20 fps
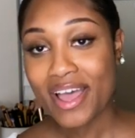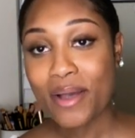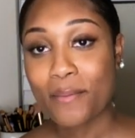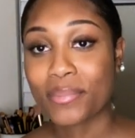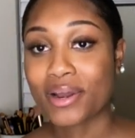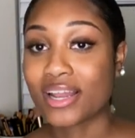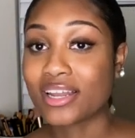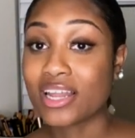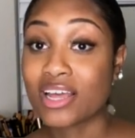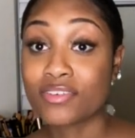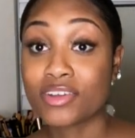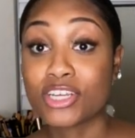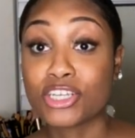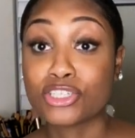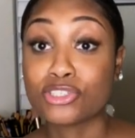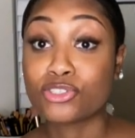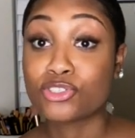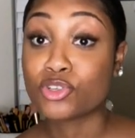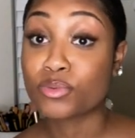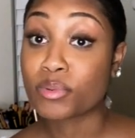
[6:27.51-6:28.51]
But I love it. It's
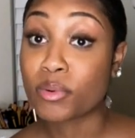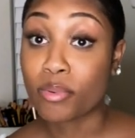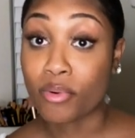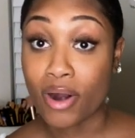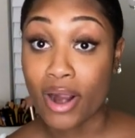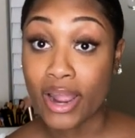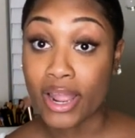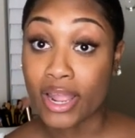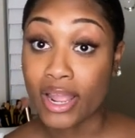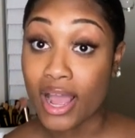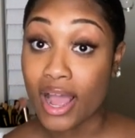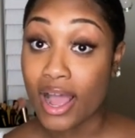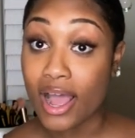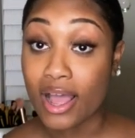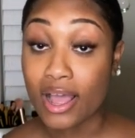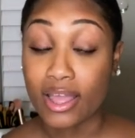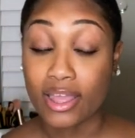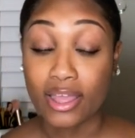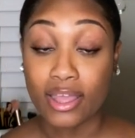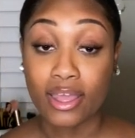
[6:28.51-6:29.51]
super bright
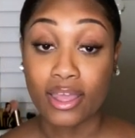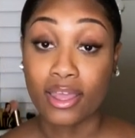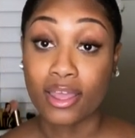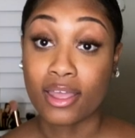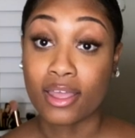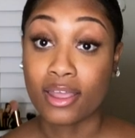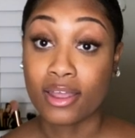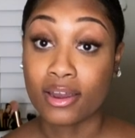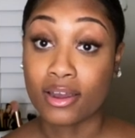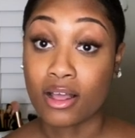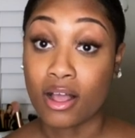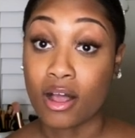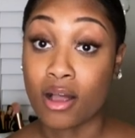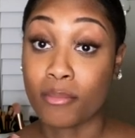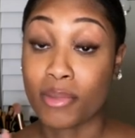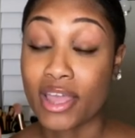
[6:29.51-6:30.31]
and um,